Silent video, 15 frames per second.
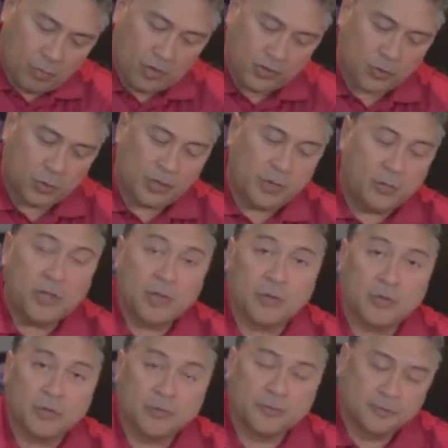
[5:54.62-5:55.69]
That's 20
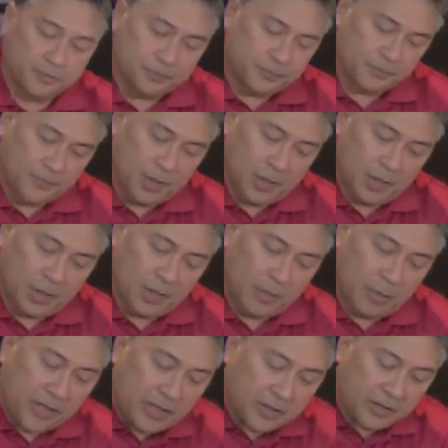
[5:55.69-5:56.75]
people.
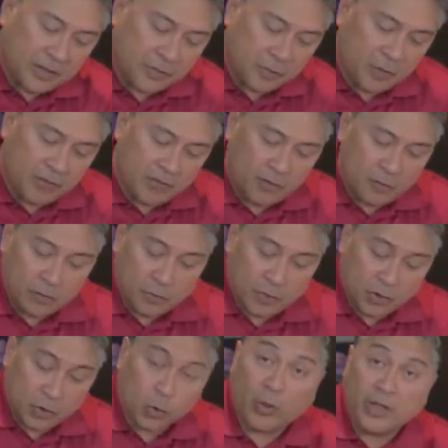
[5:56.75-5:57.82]
The maintenance BV will
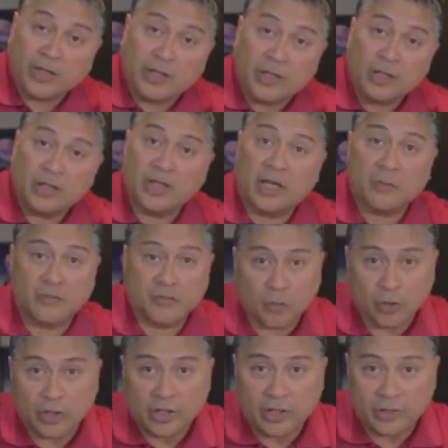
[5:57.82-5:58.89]
be 20 times
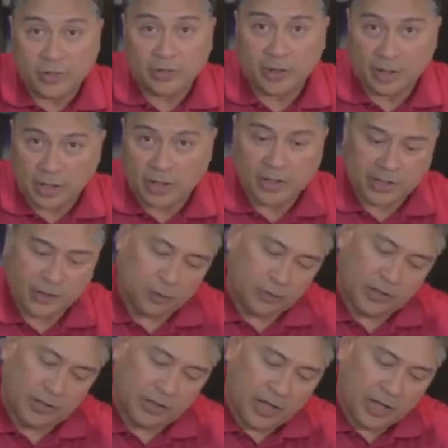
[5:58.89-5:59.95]
40. Again, I
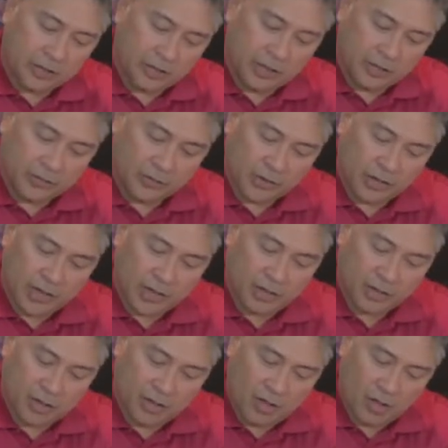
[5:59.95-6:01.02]
don't need a calculator for
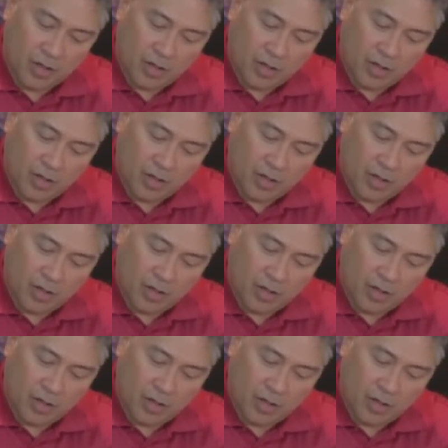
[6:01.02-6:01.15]
that.